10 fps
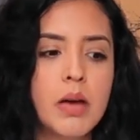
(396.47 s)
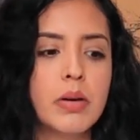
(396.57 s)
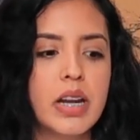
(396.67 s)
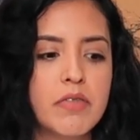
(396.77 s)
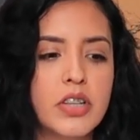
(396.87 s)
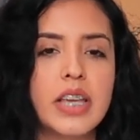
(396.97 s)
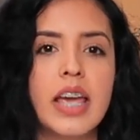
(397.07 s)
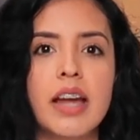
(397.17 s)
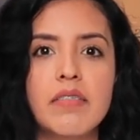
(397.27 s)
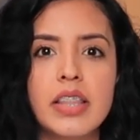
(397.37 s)
But if you
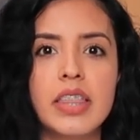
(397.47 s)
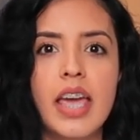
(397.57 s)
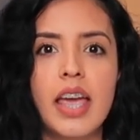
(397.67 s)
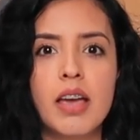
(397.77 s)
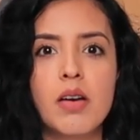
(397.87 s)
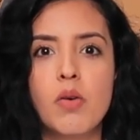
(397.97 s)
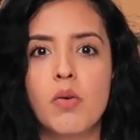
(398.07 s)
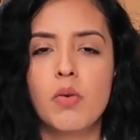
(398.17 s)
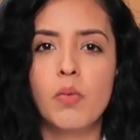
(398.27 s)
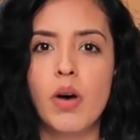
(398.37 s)
take everything
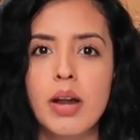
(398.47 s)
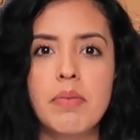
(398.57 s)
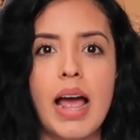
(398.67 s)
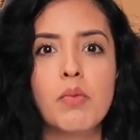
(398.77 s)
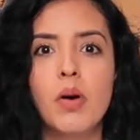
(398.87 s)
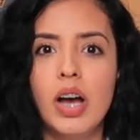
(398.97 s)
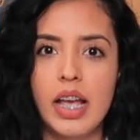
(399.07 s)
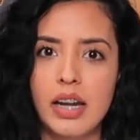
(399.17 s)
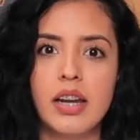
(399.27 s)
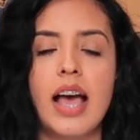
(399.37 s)
one by
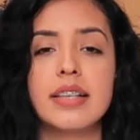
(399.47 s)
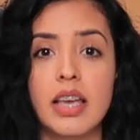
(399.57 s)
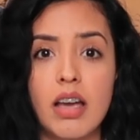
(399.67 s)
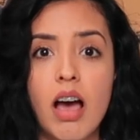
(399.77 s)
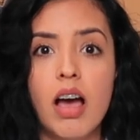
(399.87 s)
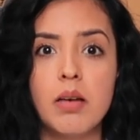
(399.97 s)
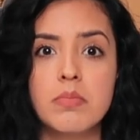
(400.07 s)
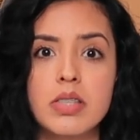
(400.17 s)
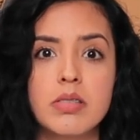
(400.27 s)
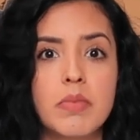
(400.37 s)
one as it comes,